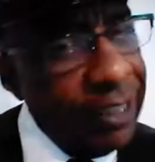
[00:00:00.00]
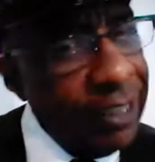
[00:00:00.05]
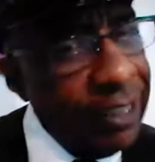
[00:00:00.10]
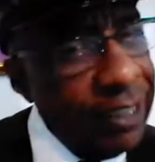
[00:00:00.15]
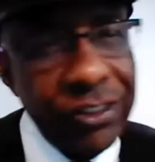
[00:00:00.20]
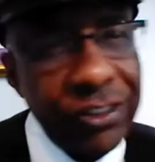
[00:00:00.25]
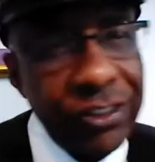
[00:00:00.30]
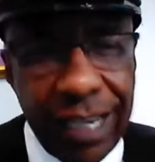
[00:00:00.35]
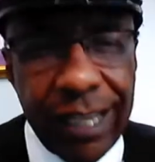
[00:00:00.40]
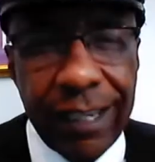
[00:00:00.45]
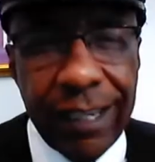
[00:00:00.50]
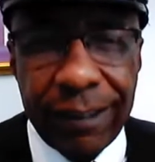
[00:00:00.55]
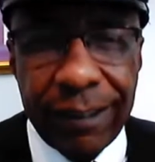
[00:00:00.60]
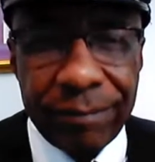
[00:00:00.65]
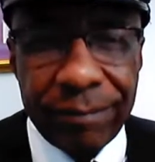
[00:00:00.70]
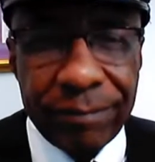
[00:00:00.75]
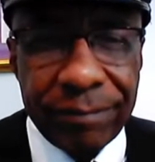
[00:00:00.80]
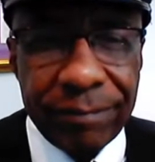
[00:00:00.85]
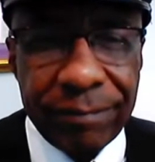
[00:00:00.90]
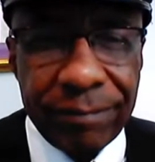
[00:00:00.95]
that's a
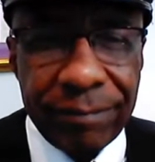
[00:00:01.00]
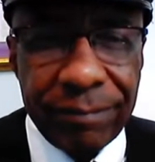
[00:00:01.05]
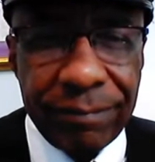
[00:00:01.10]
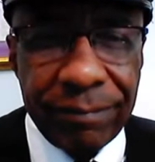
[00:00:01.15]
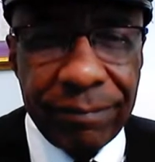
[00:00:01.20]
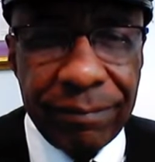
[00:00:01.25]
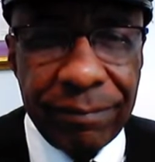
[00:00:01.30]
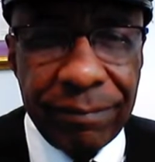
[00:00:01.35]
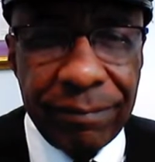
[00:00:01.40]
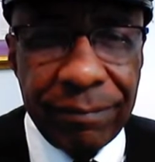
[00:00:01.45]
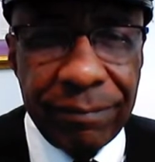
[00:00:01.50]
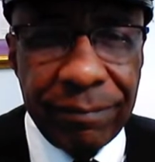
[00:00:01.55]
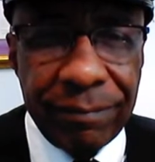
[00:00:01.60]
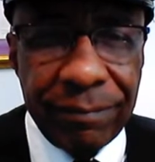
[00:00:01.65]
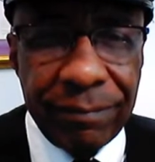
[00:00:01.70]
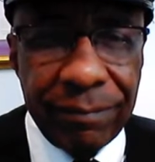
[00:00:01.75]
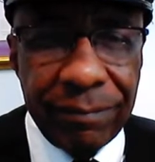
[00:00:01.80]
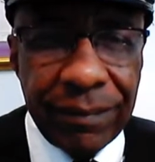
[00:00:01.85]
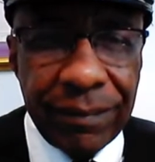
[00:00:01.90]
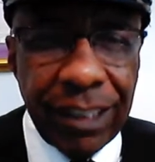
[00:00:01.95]
shame.
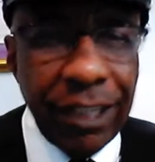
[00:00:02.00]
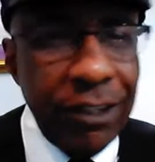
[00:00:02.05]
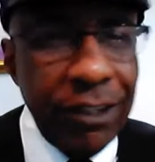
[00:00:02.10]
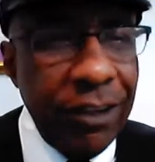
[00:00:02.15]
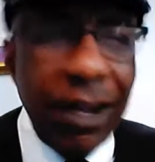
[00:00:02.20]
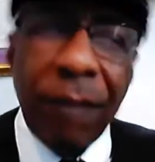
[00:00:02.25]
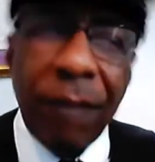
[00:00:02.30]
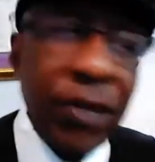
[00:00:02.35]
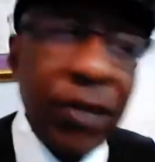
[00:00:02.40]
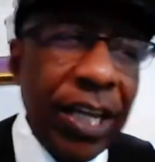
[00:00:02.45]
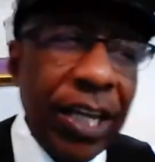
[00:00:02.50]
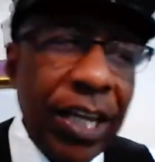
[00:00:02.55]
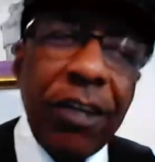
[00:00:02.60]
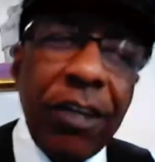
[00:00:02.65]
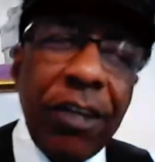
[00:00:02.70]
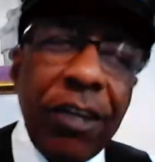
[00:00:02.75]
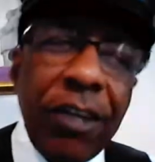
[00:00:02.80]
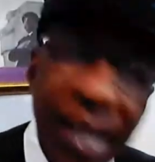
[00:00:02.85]
I bring you a